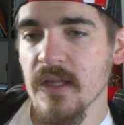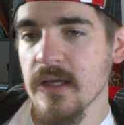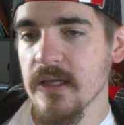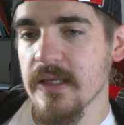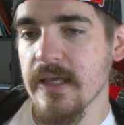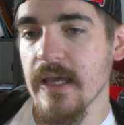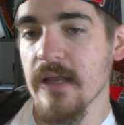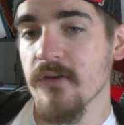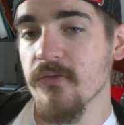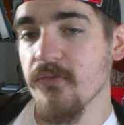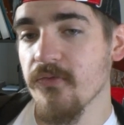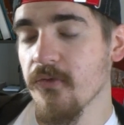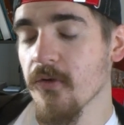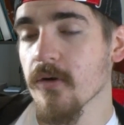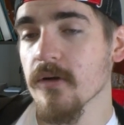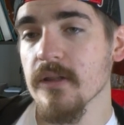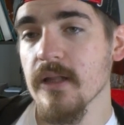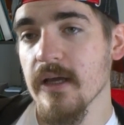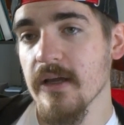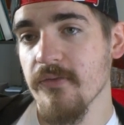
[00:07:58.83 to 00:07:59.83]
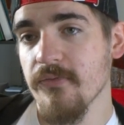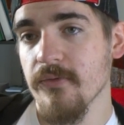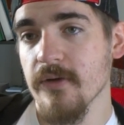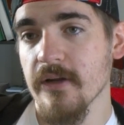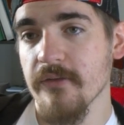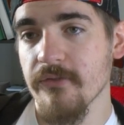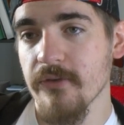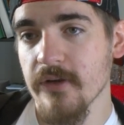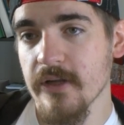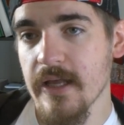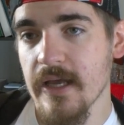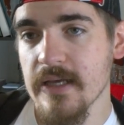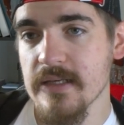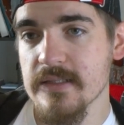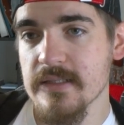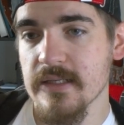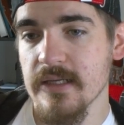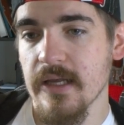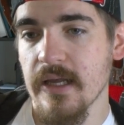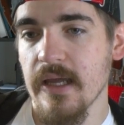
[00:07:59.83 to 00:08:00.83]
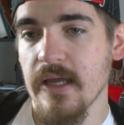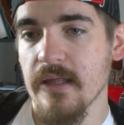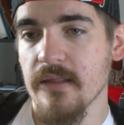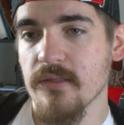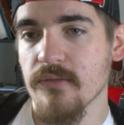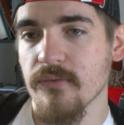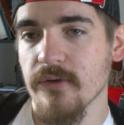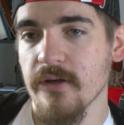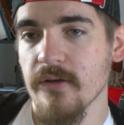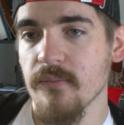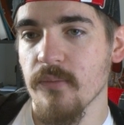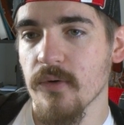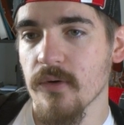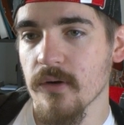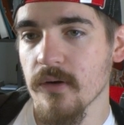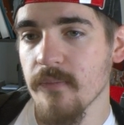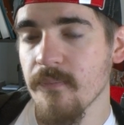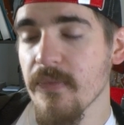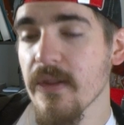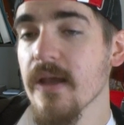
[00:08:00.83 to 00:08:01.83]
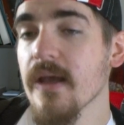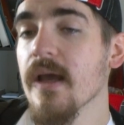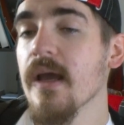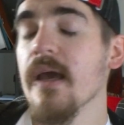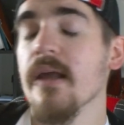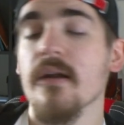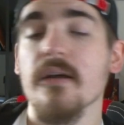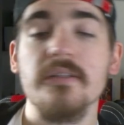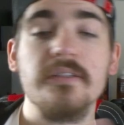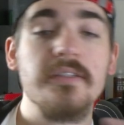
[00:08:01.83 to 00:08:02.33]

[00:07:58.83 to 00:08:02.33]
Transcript: gain 4 life whenever you're casting a 3 or more, and on